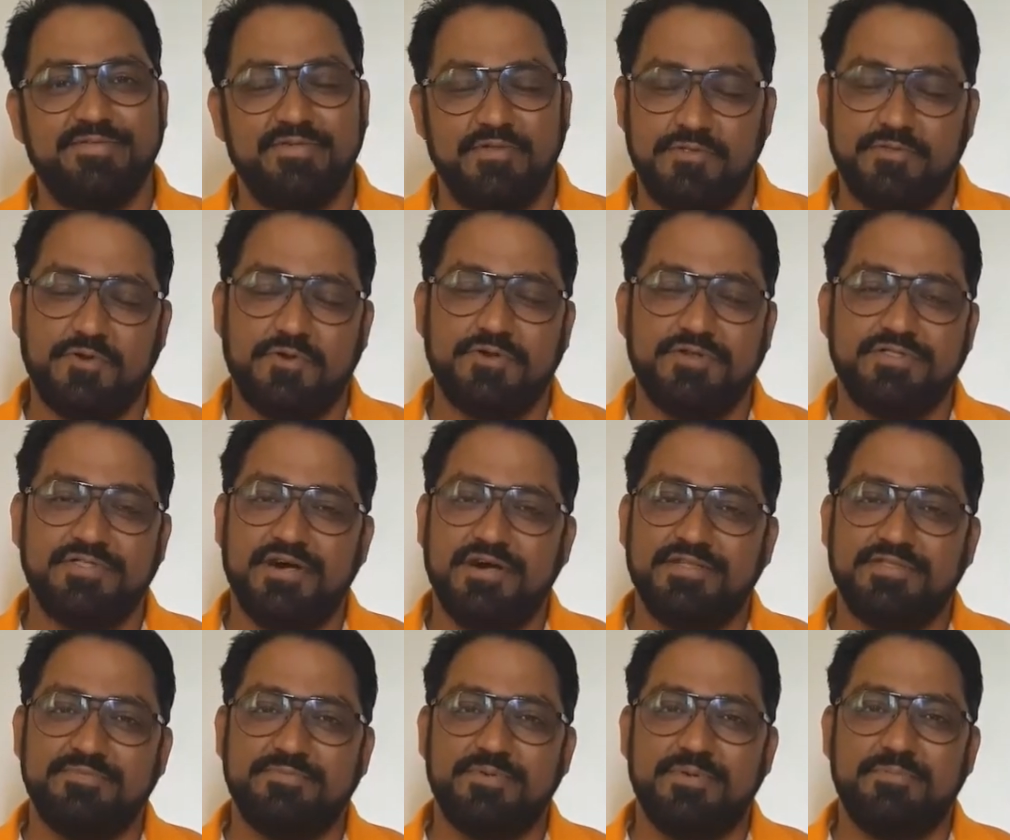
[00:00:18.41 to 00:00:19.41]
This is Dr.
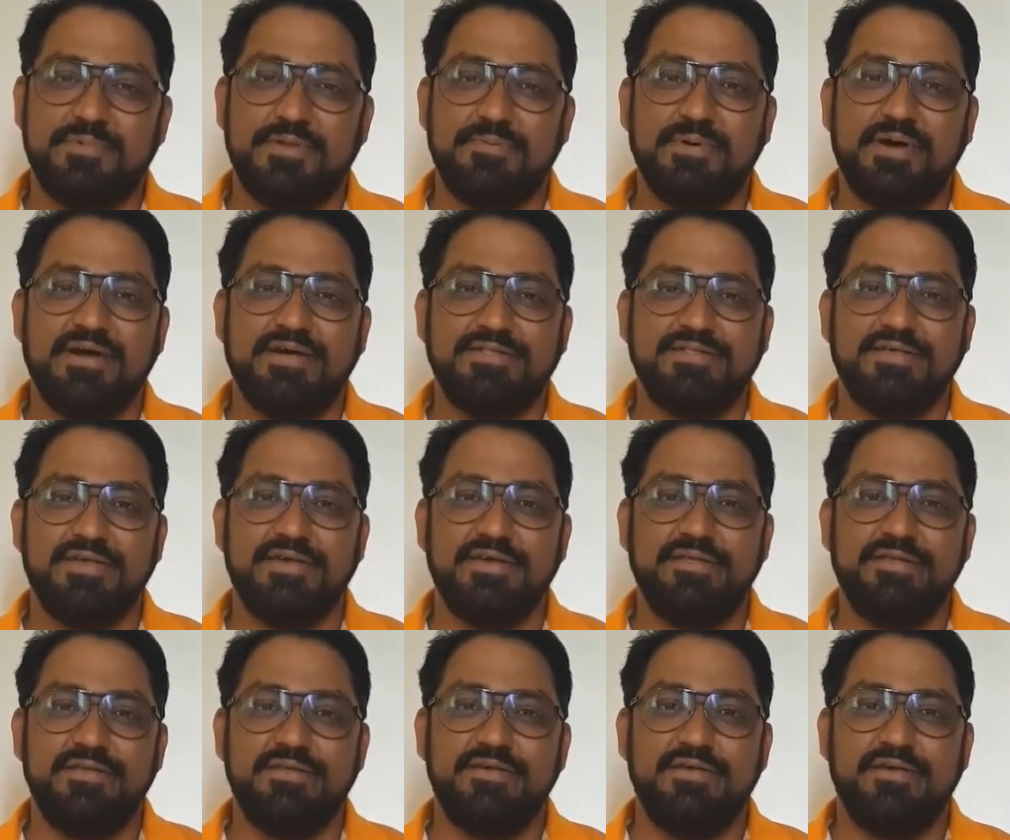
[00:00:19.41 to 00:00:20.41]
Das from Tiba Healthcare.